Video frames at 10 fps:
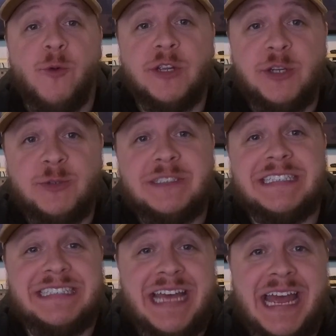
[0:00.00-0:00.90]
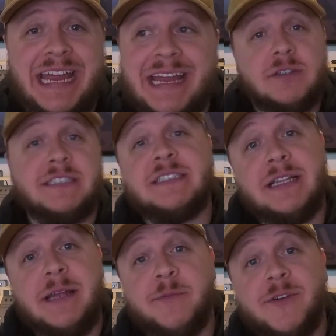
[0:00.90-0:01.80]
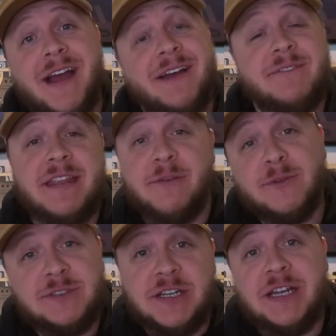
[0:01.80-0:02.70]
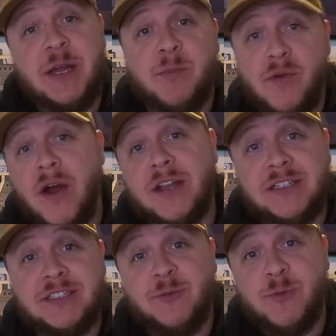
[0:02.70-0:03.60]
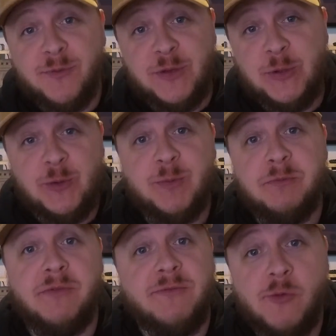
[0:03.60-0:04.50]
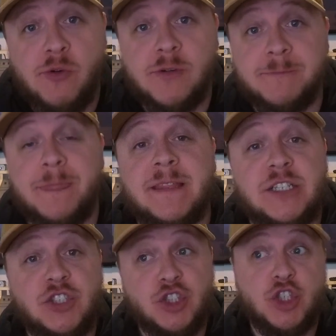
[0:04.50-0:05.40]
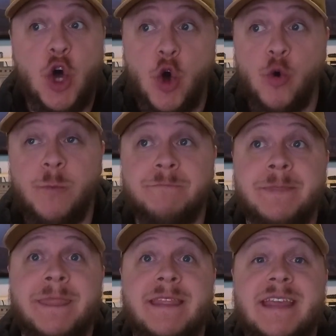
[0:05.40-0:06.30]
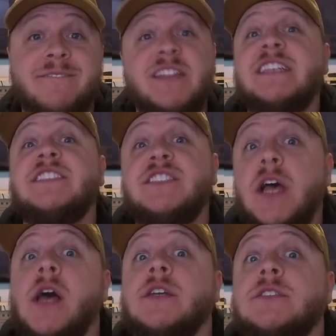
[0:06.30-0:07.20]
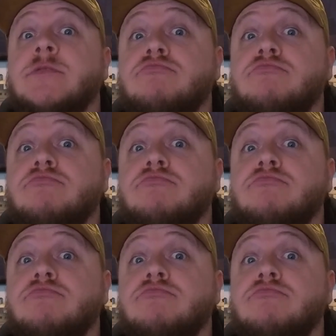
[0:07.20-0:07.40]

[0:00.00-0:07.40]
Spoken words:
you today. Disclaimer, I've never done a product review before. So, if this sucks,